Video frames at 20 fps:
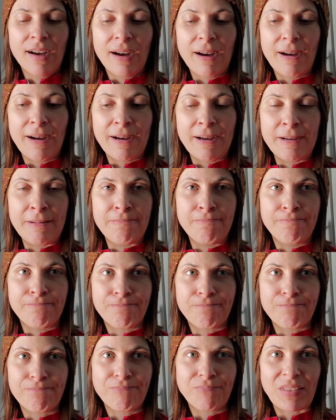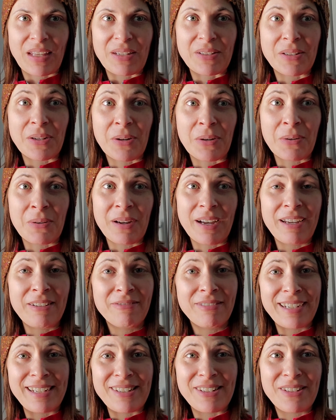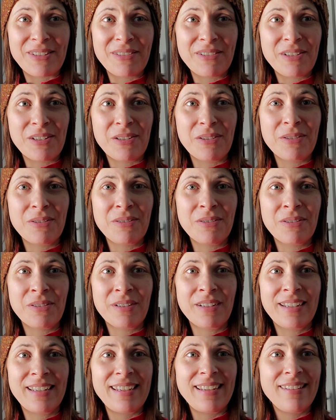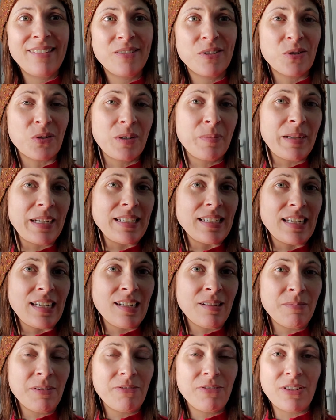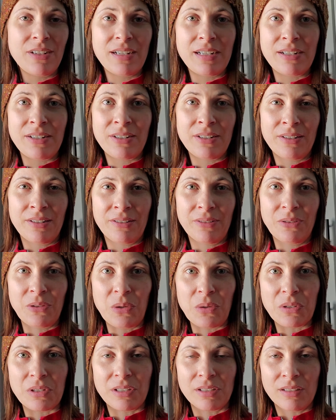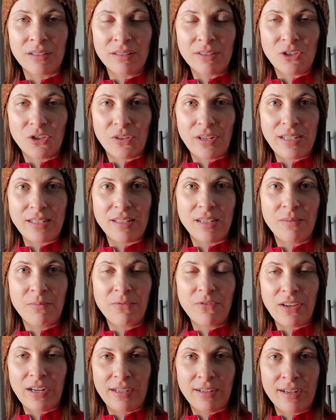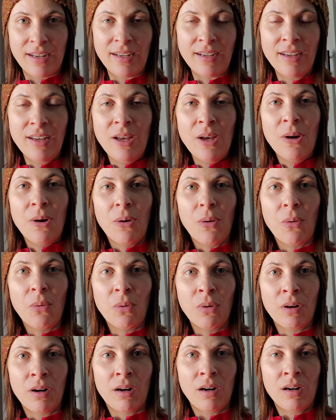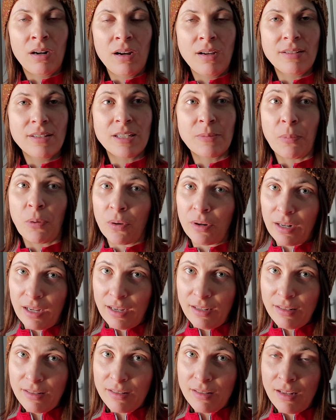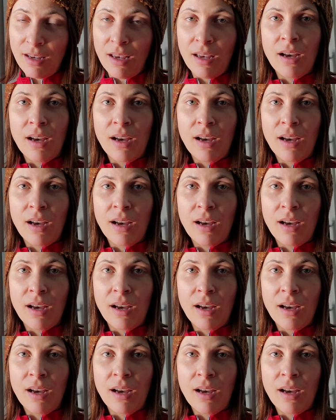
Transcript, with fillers: Um, so I invite you to either join my team if you're here local, join Team Ferri, or support us.